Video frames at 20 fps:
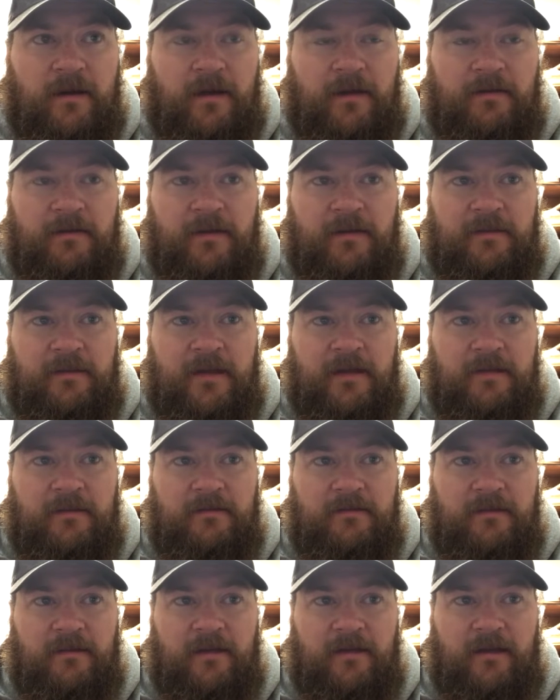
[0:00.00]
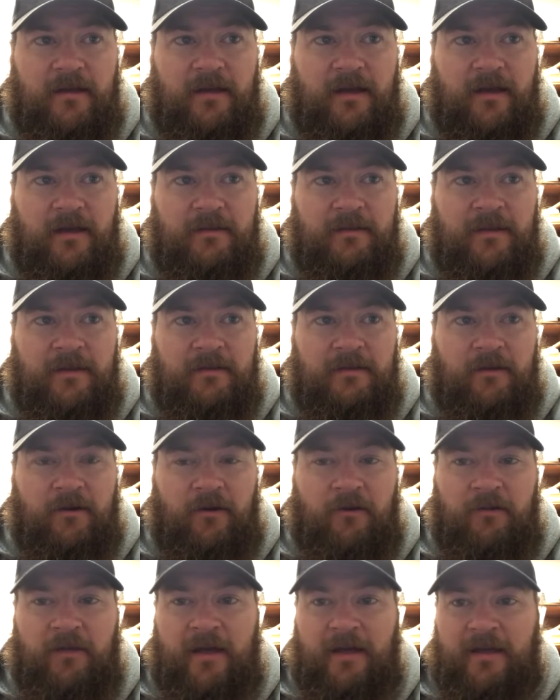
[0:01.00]
I think
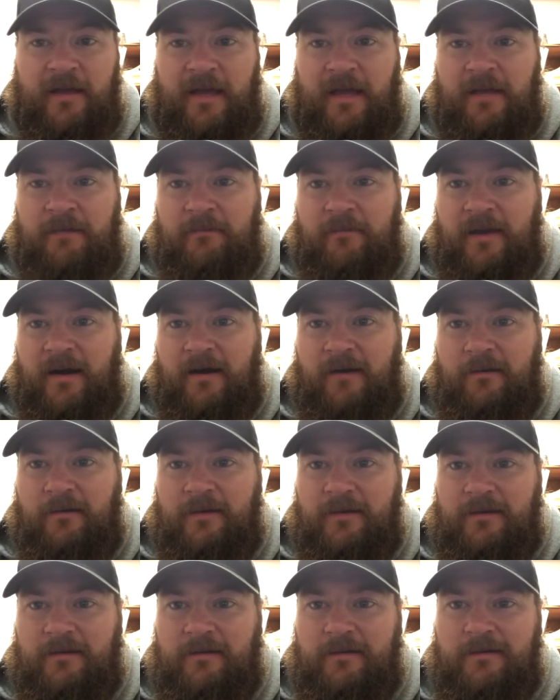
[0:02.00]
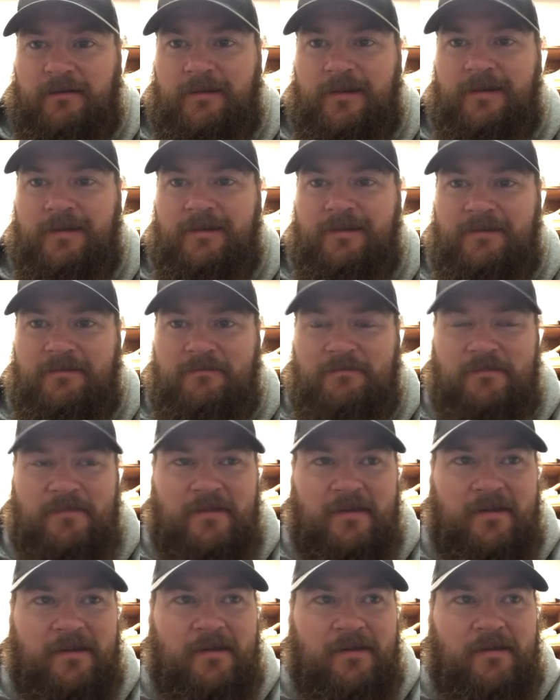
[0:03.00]
all that came about when
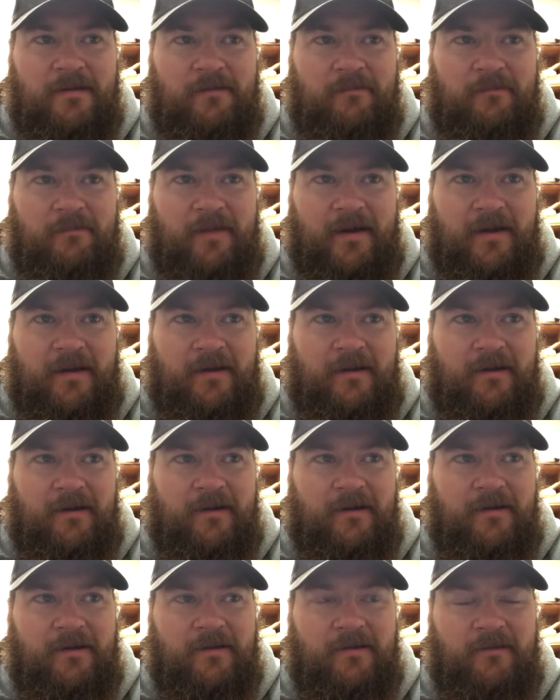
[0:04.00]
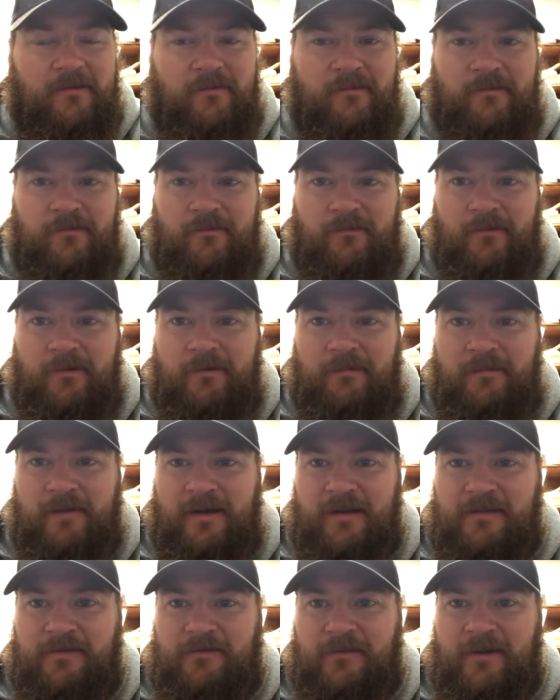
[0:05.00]
my one
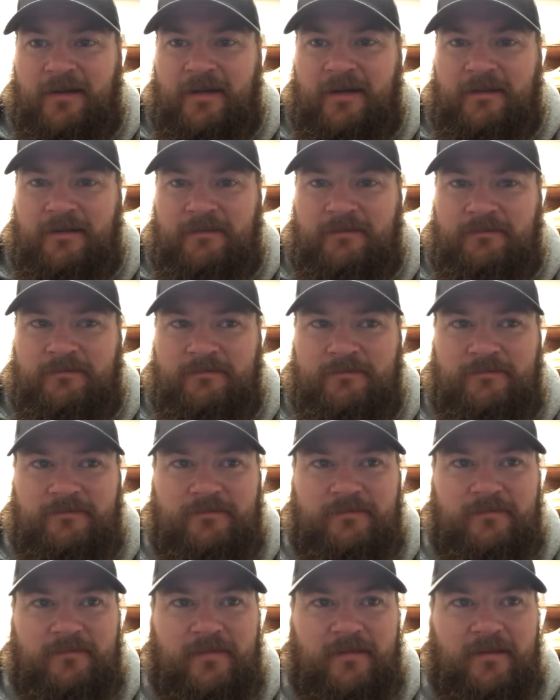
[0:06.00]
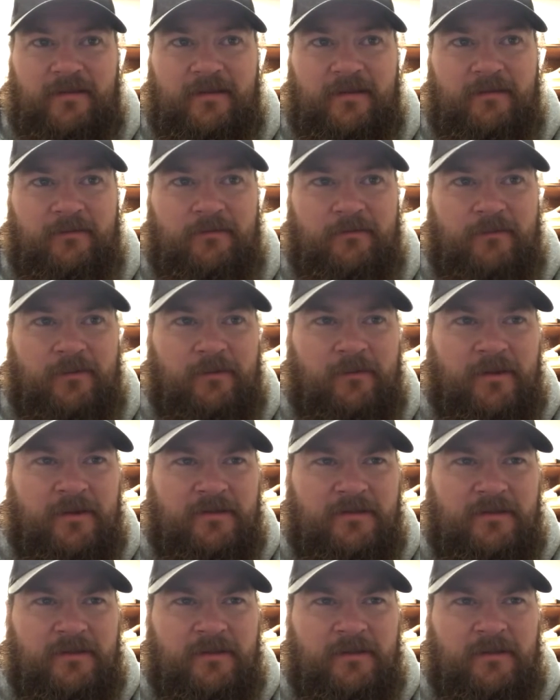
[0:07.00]
best friend, we
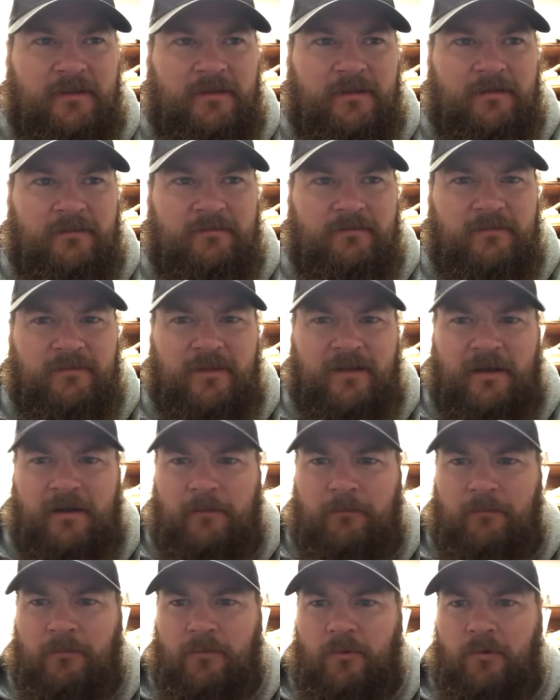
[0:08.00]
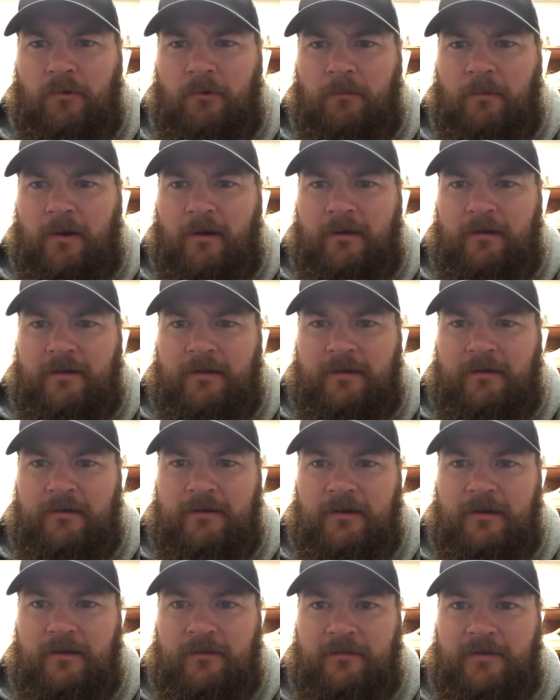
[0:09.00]
went to like a pool party or
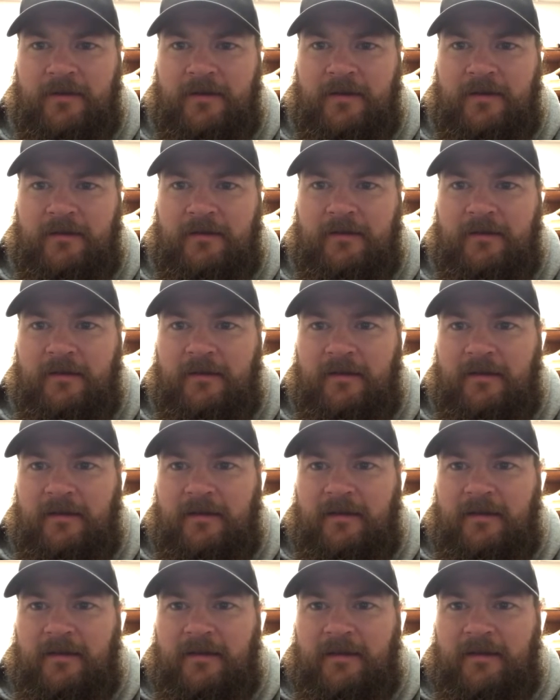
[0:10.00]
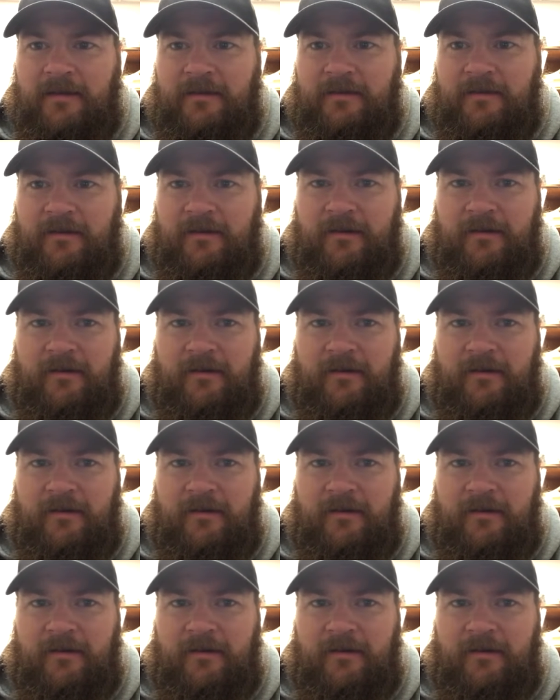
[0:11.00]
something, and his